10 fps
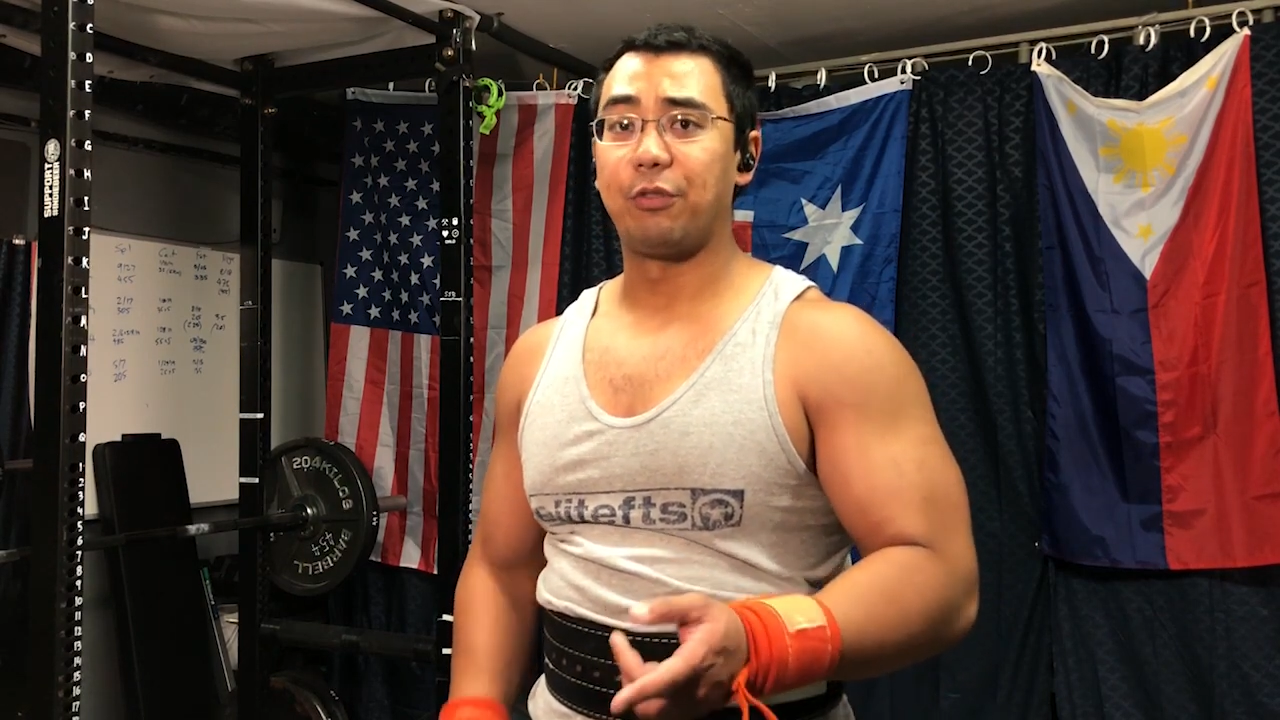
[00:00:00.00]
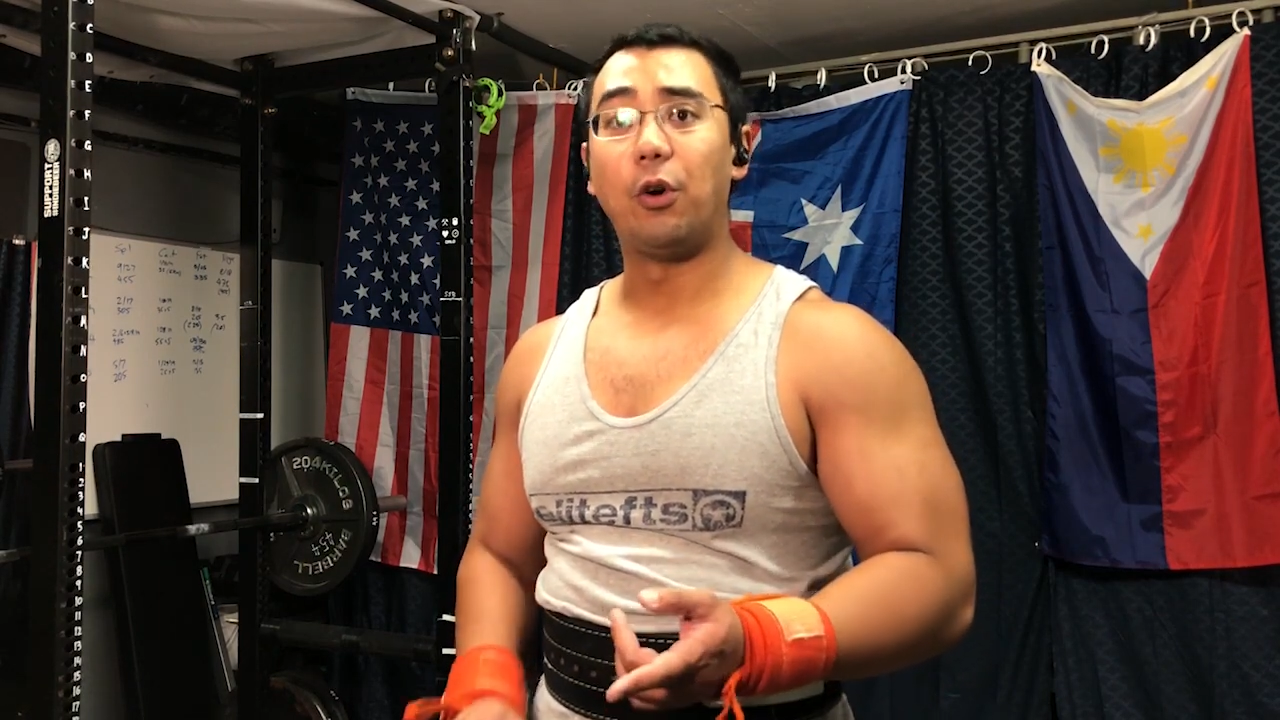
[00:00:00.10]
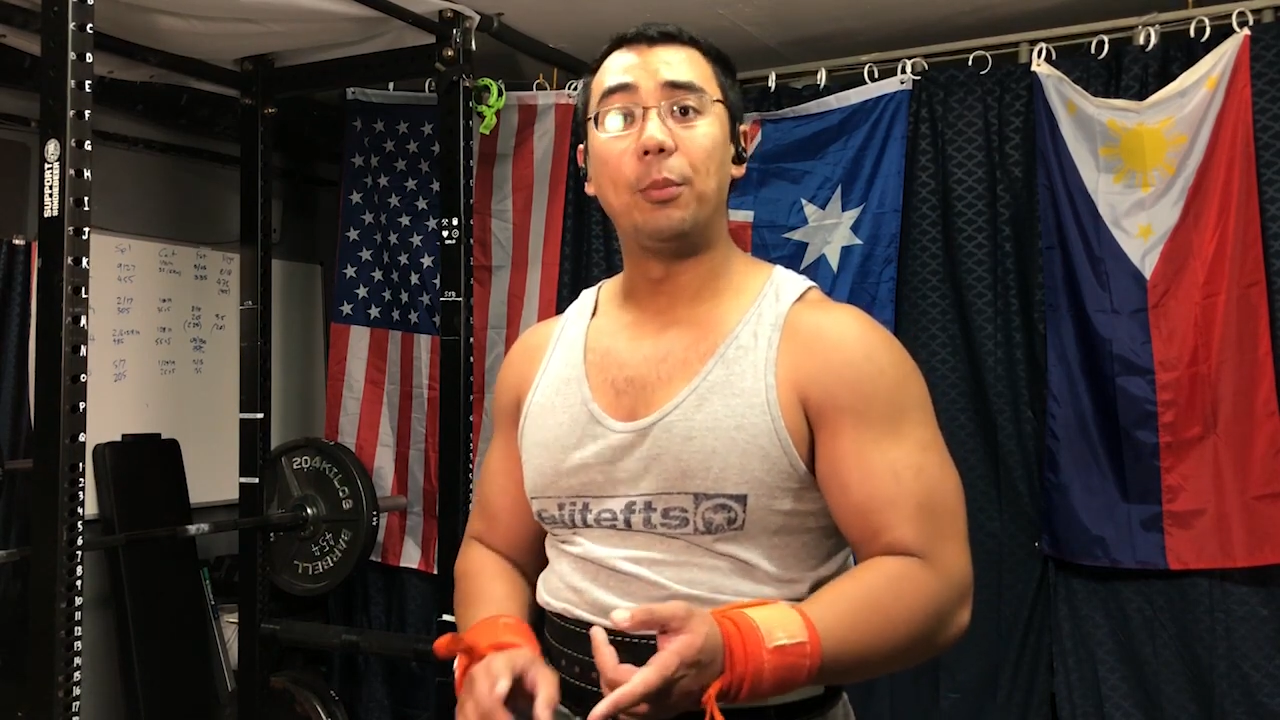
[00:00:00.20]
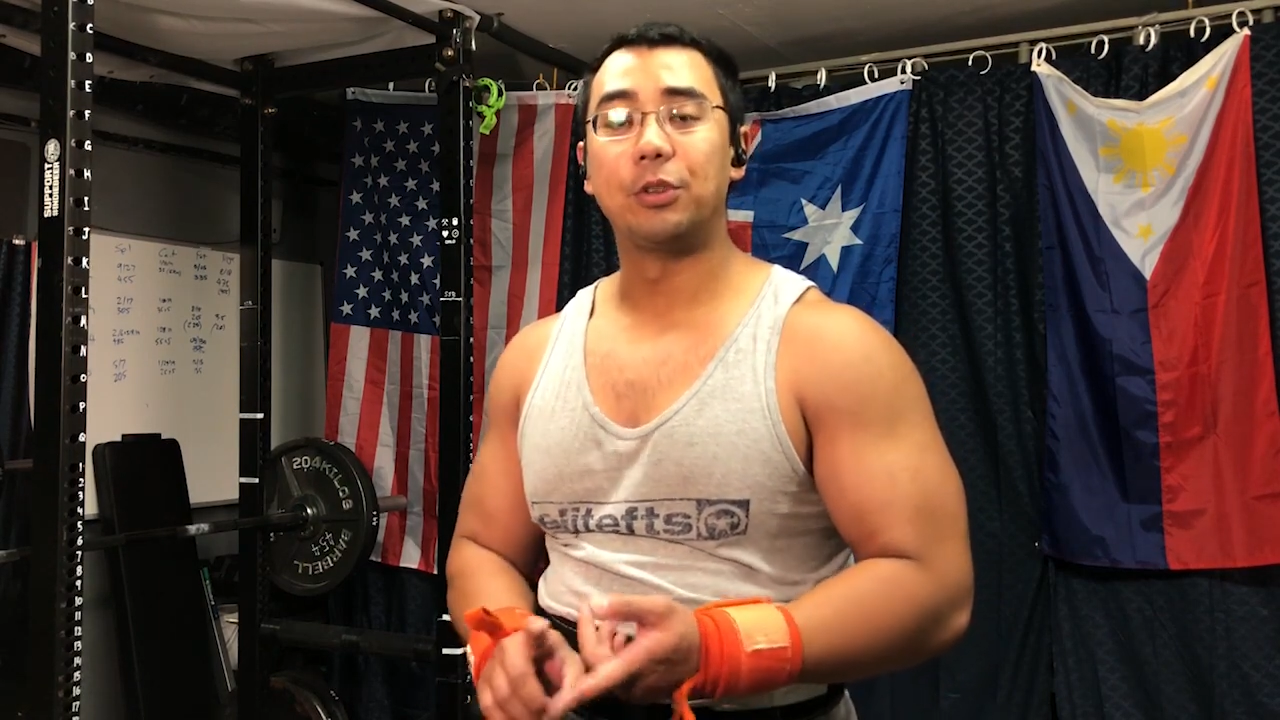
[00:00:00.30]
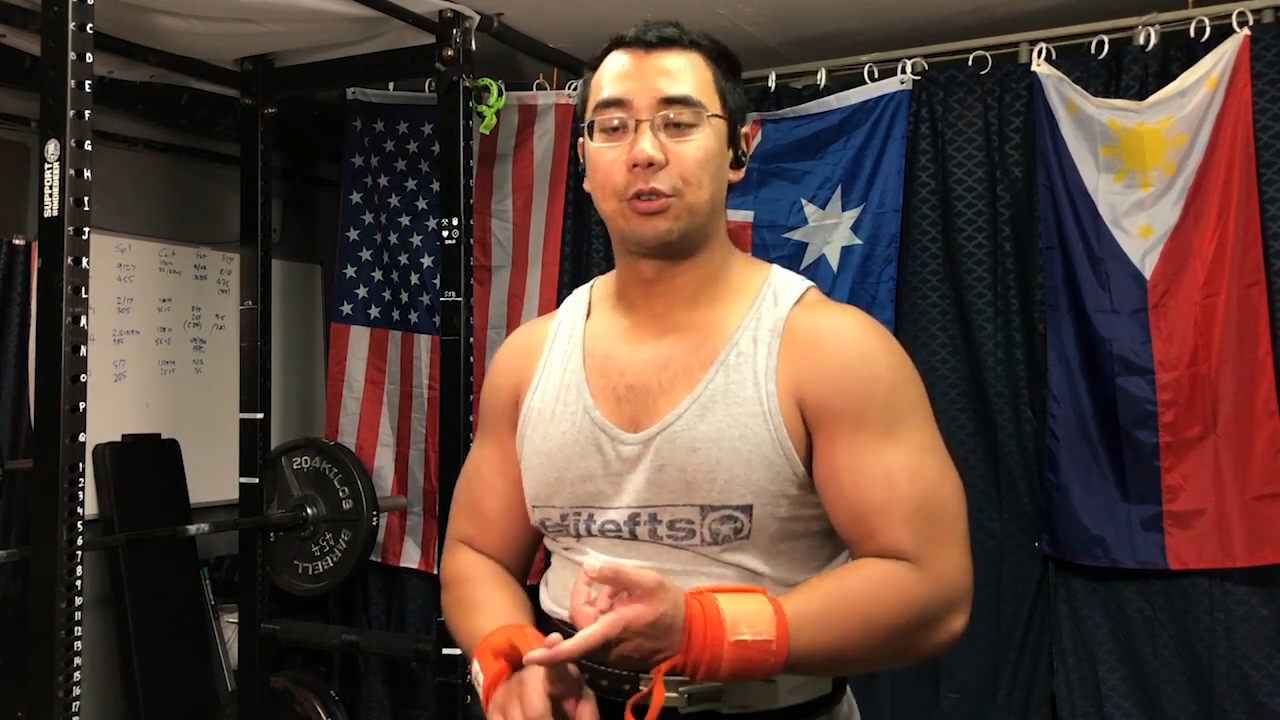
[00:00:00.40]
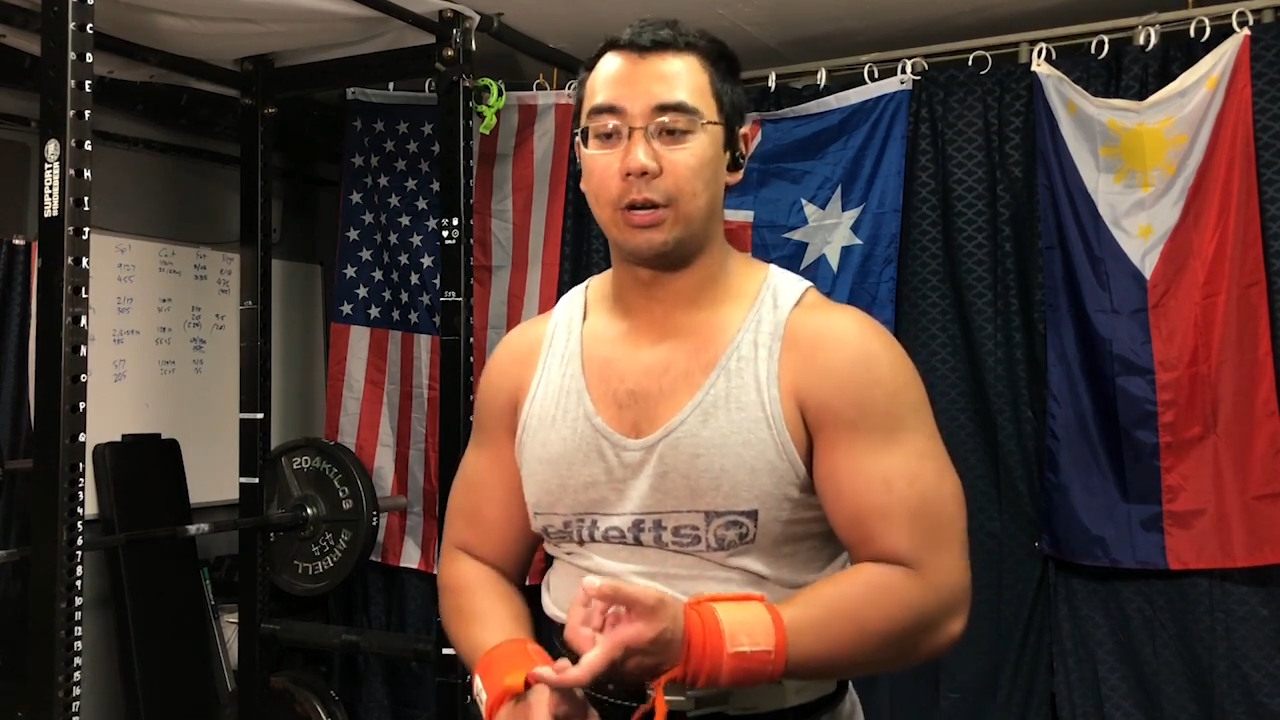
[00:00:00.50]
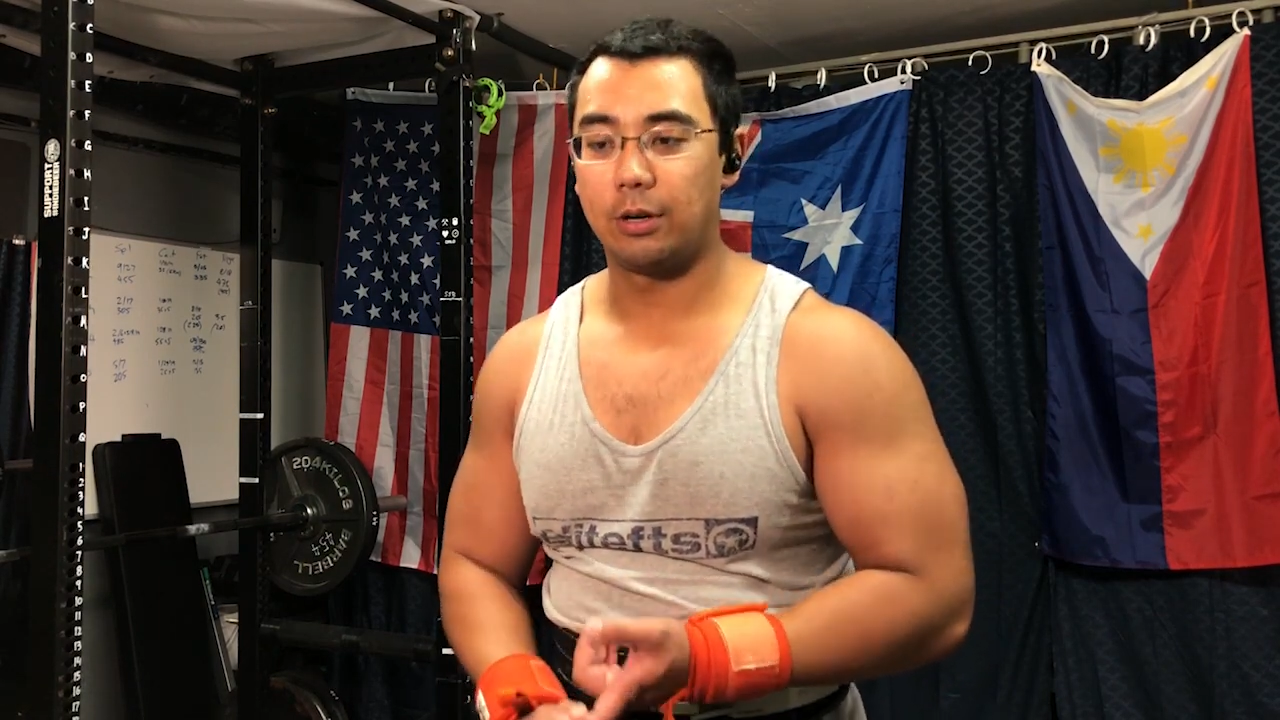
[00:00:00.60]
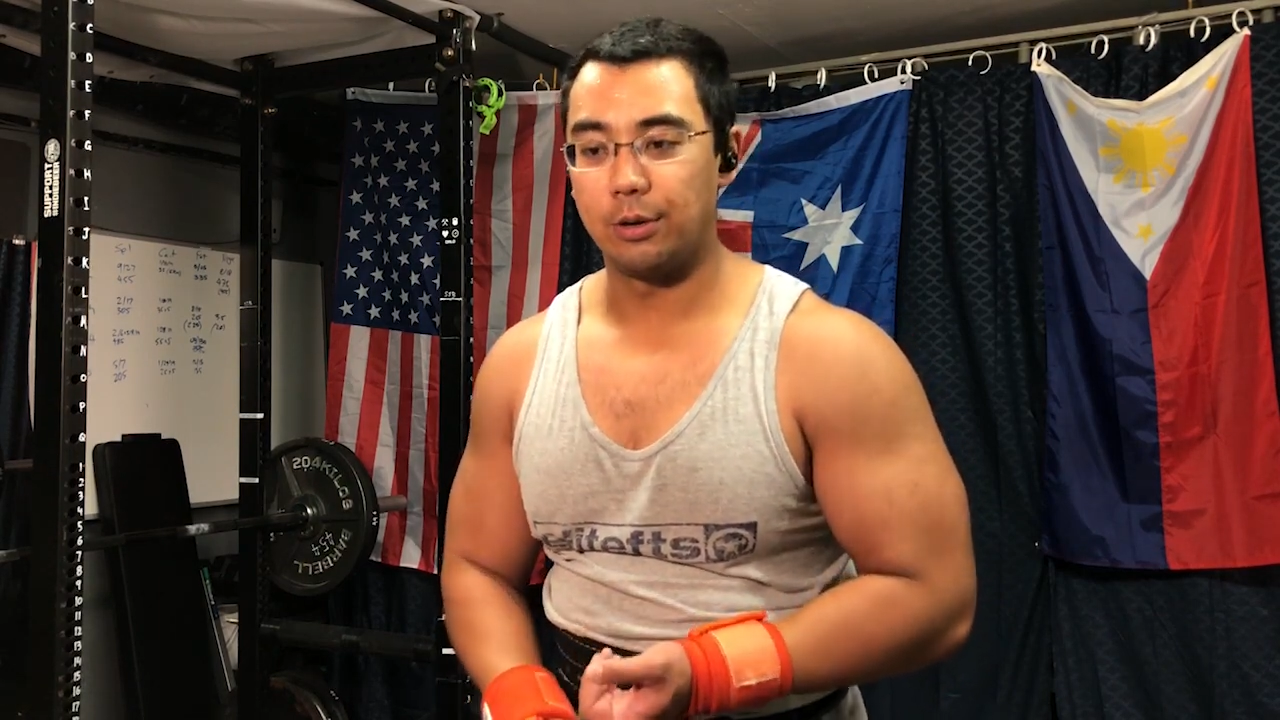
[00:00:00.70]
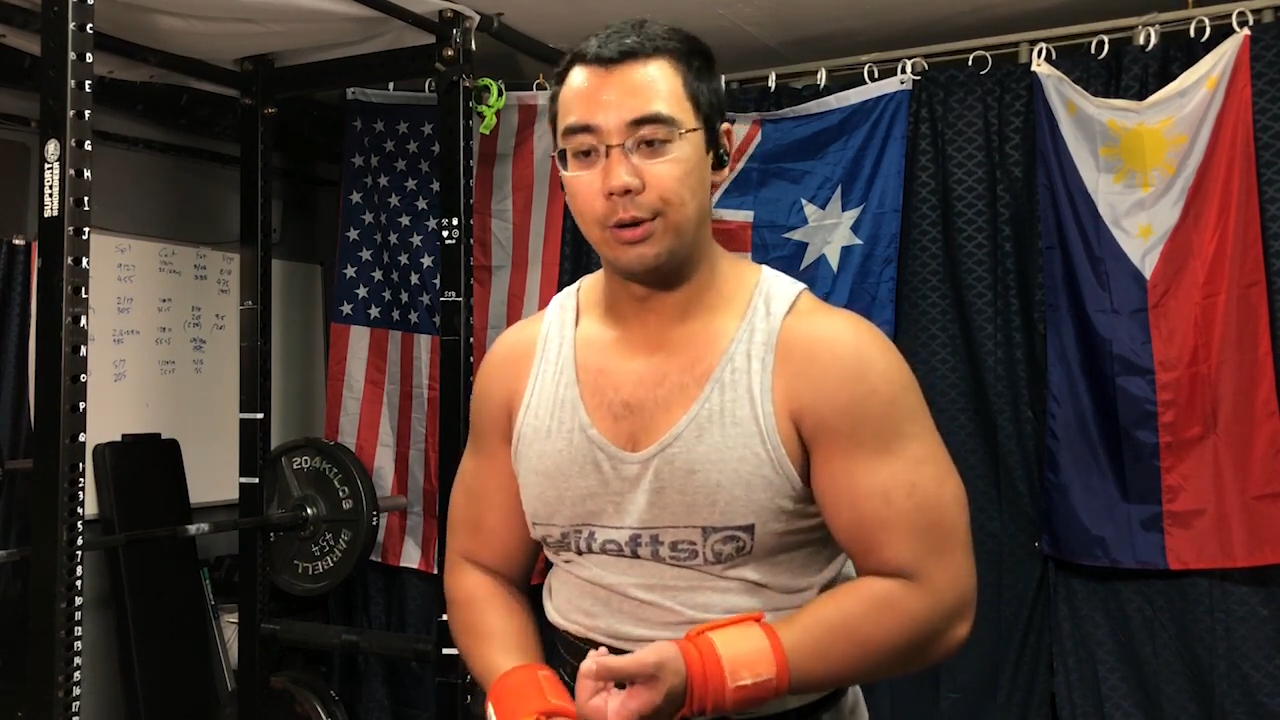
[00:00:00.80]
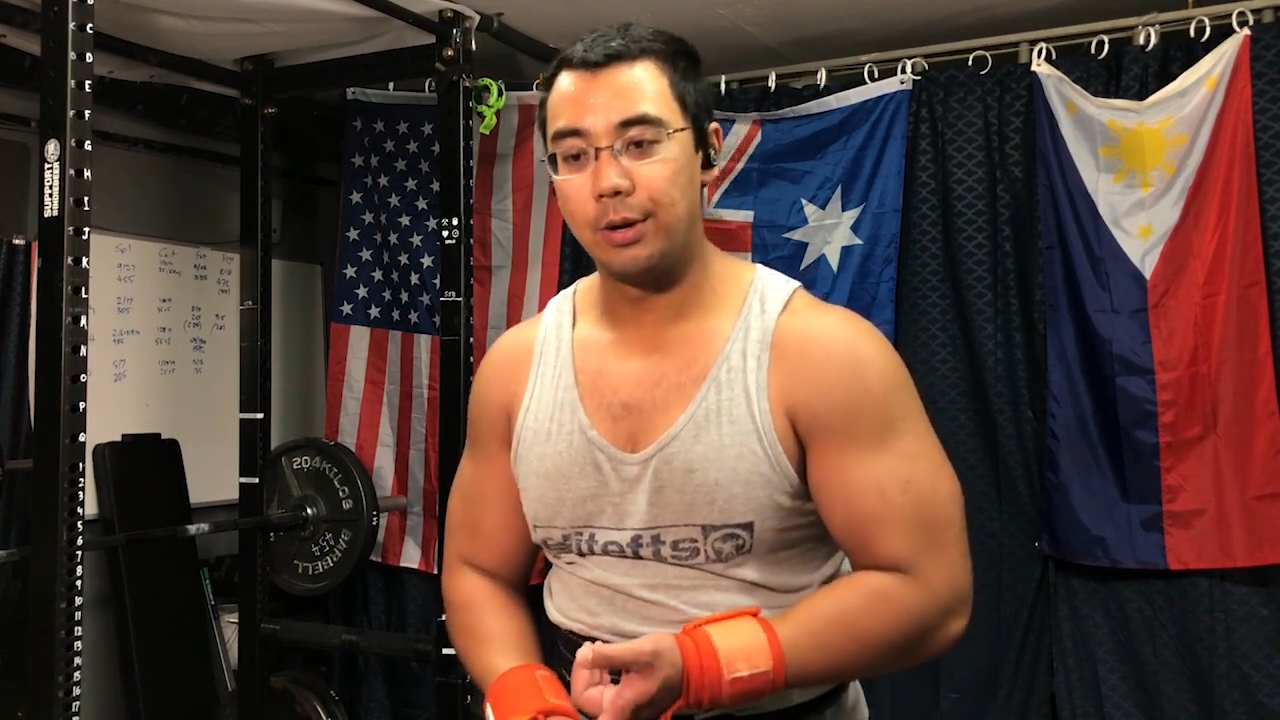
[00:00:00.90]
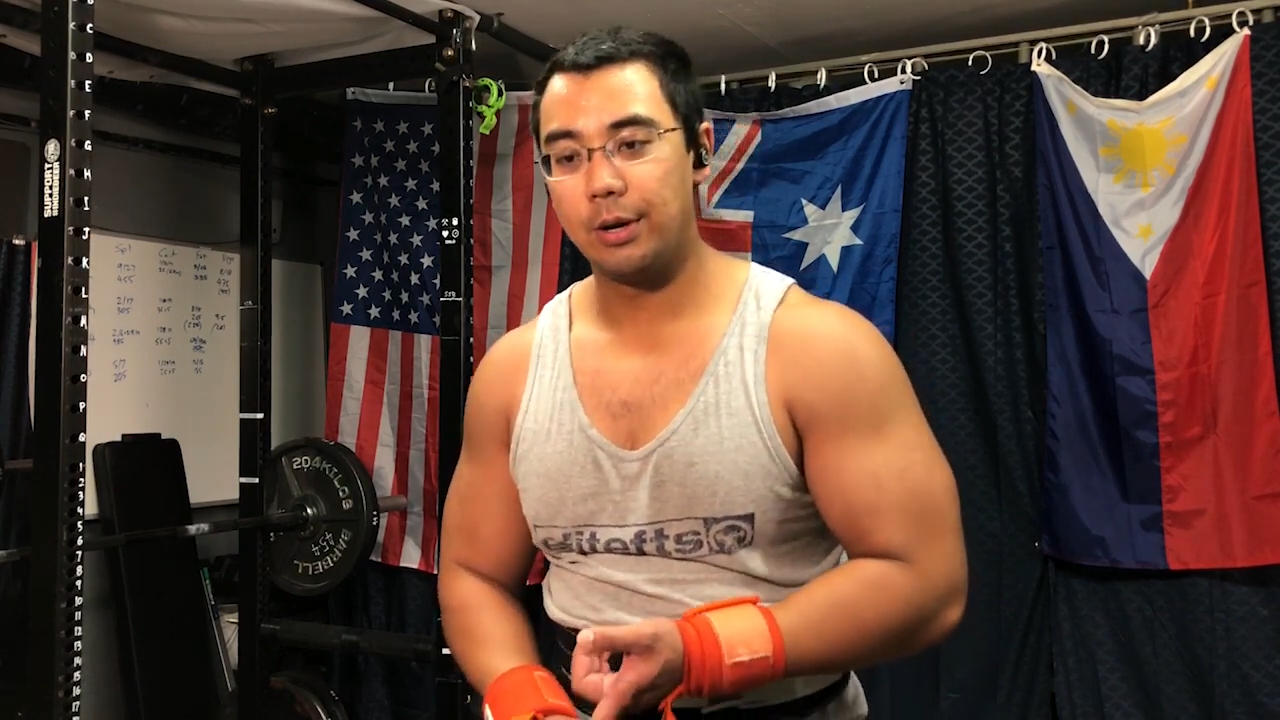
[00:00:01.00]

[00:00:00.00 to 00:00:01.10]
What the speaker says: form is critical.